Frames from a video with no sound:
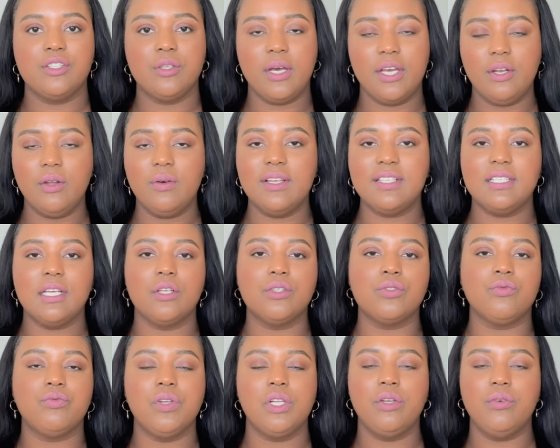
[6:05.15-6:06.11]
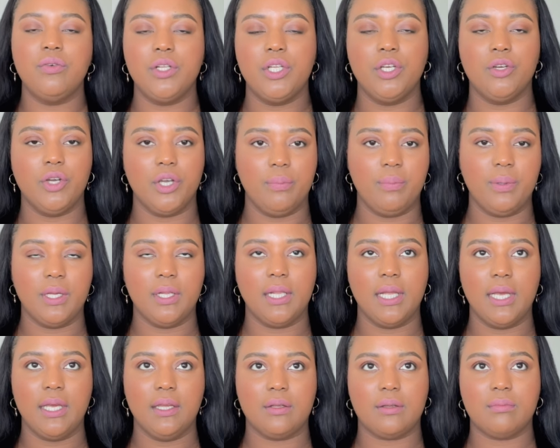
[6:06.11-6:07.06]
So I know it sounds really, really creepy,
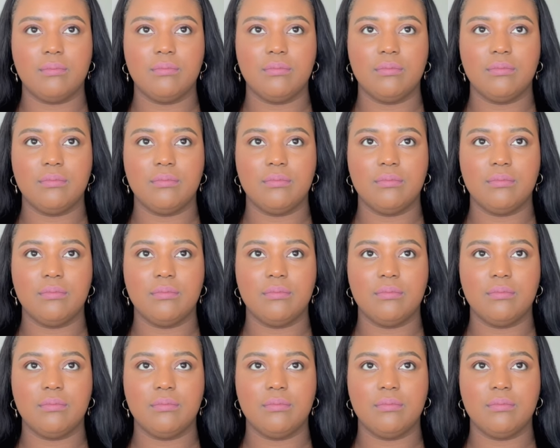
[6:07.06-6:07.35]
like